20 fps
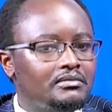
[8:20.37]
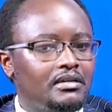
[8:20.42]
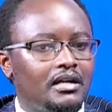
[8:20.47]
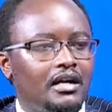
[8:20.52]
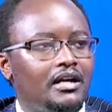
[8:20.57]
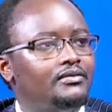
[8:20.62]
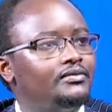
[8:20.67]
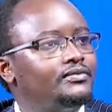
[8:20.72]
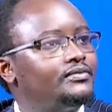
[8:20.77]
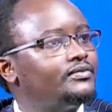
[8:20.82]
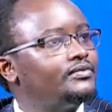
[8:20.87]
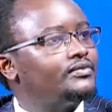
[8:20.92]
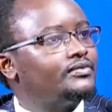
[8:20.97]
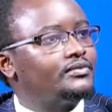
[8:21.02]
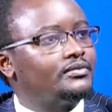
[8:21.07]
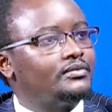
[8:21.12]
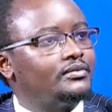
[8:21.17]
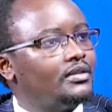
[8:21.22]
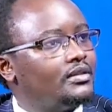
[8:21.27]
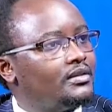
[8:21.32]
have
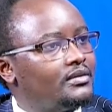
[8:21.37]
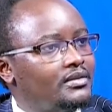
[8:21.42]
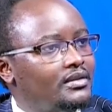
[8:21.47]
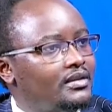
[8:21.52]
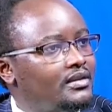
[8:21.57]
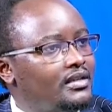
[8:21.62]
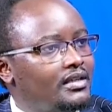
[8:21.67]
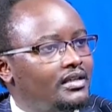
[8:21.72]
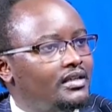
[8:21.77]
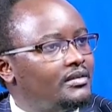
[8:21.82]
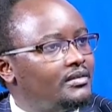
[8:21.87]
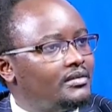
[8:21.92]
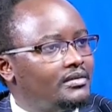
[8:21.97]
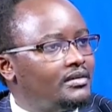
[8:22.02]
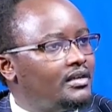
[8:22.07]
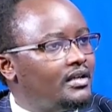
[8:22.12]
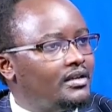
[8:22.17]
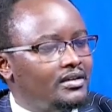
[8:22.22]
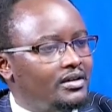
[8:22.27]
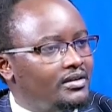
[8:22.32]

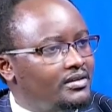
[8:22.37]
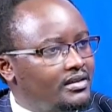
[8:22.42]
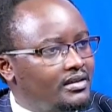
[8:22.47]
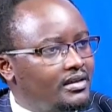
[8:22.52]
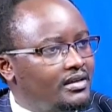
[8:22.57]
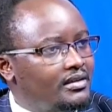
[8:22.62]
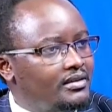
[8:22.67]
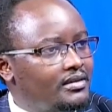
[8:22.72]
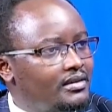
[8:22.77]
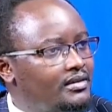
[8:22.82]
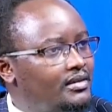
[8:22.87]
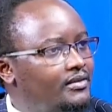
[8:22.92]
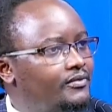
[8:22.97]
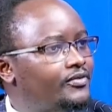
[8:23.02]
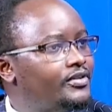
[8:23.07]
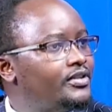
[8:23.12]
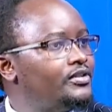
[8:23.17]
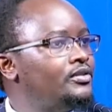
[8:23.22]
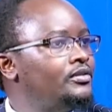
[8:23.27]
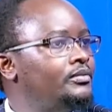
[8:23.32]
the
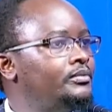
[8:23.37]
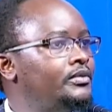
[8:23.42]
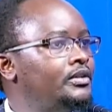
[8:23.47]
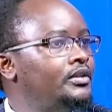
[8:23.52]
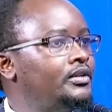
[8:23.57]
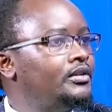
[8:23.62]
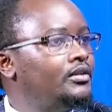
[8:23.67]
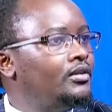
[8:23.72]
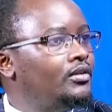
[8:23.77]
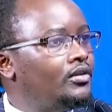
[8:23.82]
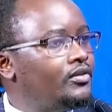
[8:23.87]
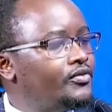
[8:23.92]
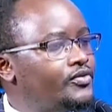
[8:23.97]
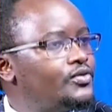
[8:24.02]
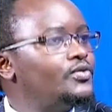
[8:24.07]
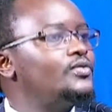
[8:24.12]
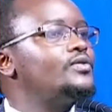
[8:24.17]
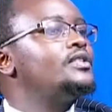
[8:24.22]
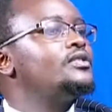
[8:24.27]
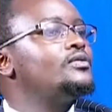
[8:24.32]
freedom
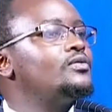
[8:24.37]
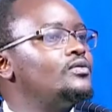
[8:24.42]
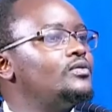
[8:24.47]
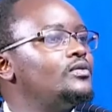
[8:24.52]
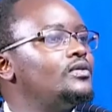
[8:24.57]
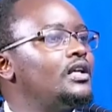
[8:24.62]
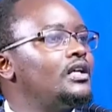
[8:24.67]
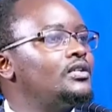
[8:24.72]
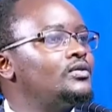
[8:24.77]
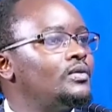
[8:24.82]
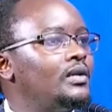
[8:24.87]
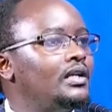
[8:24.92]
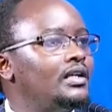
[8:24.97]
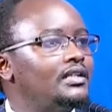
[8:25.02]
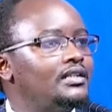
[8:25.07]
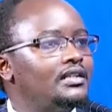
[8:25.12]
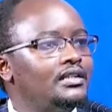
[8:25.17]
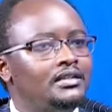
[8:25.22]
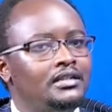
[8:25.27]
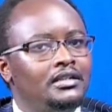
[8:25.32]
of choosing to do that
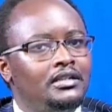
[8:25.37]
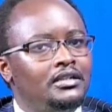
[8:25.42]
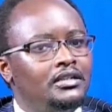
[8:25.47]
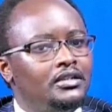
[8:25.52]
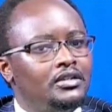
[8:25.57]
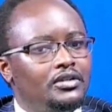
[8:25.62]
work, then